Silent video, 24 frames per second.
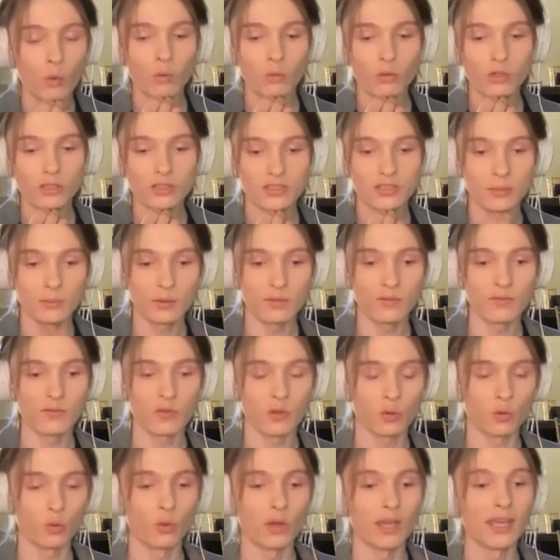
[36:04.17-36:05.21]
what were some of
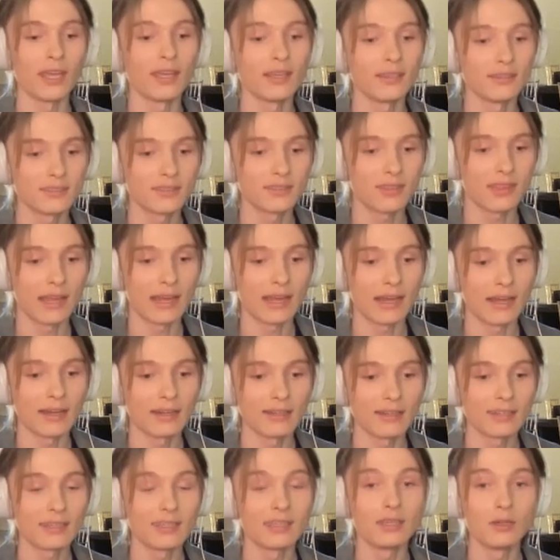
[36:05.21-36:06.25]
the ways that
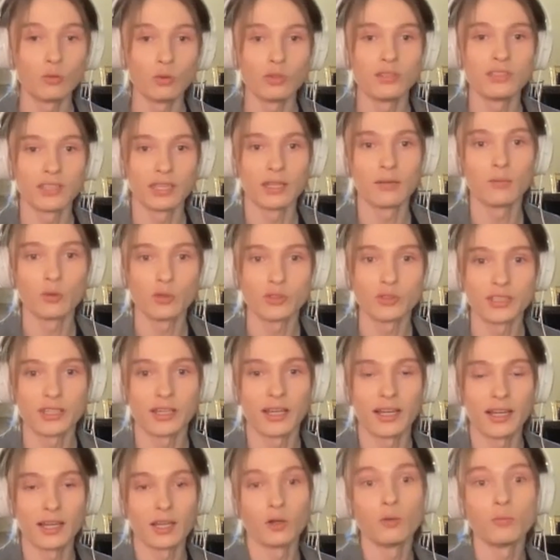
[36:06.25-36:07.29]
he was able to
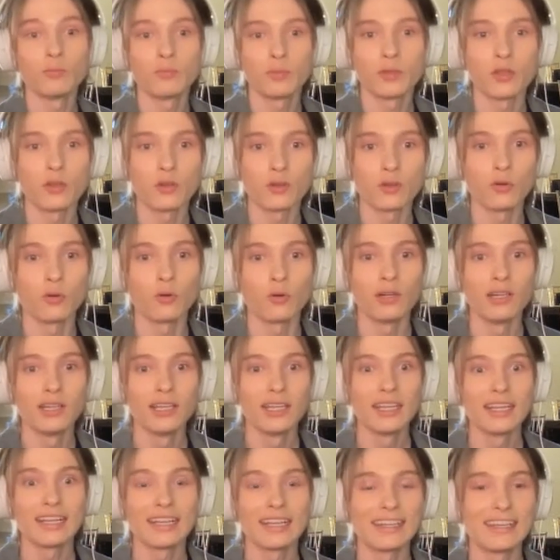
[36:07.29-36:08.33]
help you
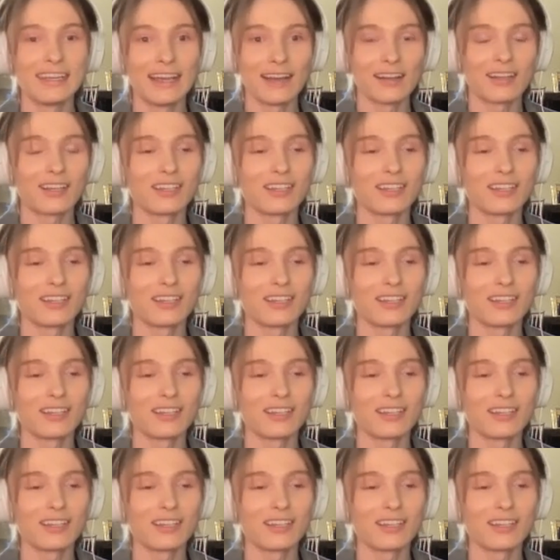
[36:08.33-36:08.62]
get,